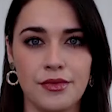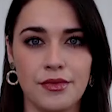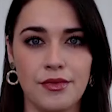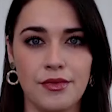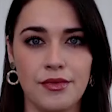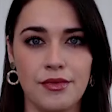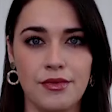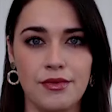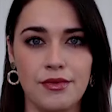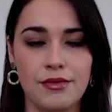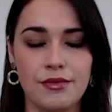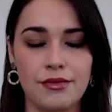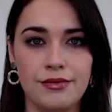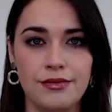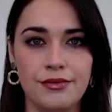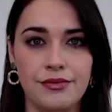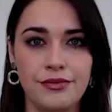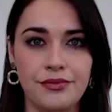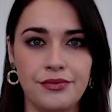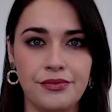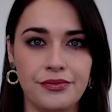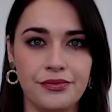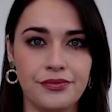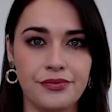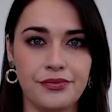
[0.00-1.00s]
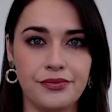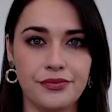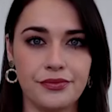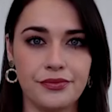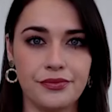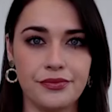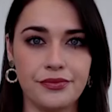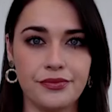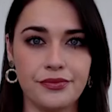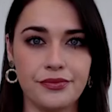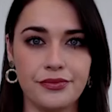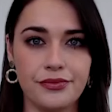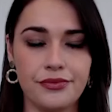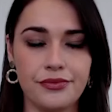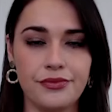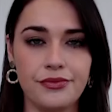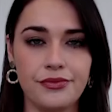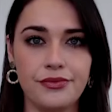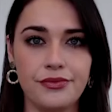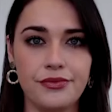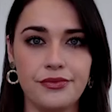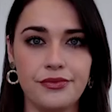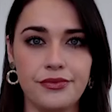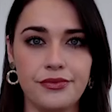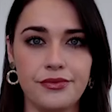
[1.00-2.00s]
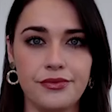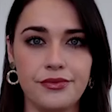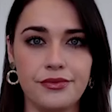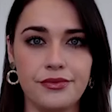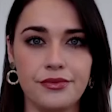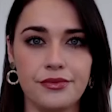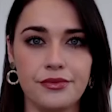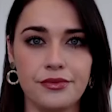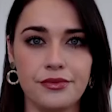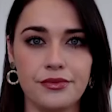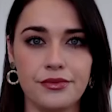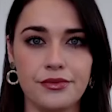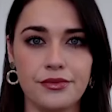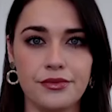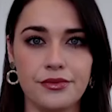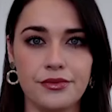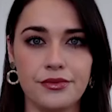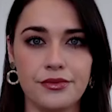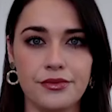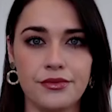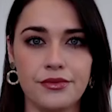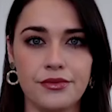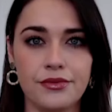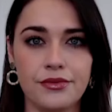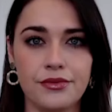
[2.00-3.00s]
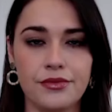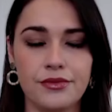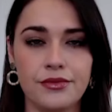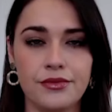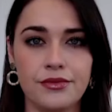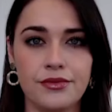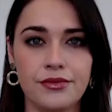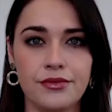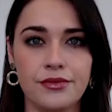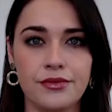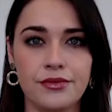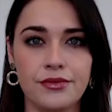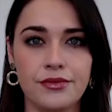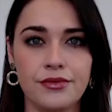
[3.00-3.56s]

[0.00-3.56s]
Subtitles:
The person shown says nothing.